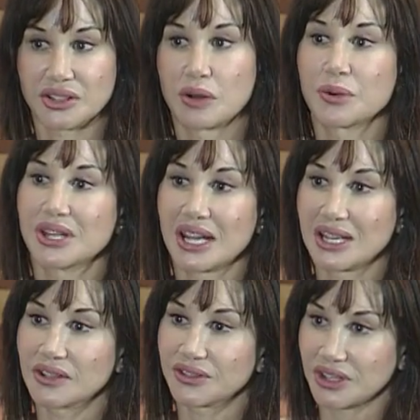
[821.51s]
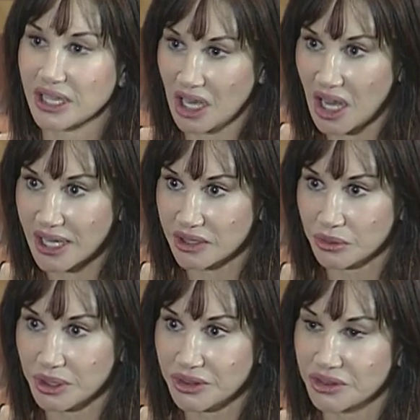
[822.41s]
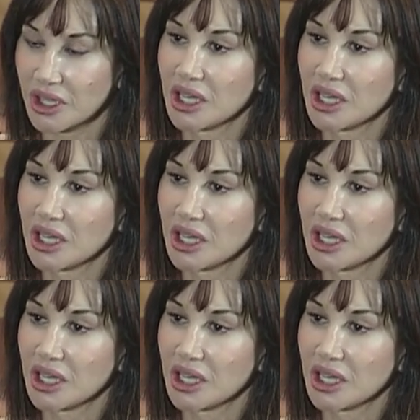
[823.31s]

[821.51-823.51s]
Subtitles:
and with the aid of psychiatrists,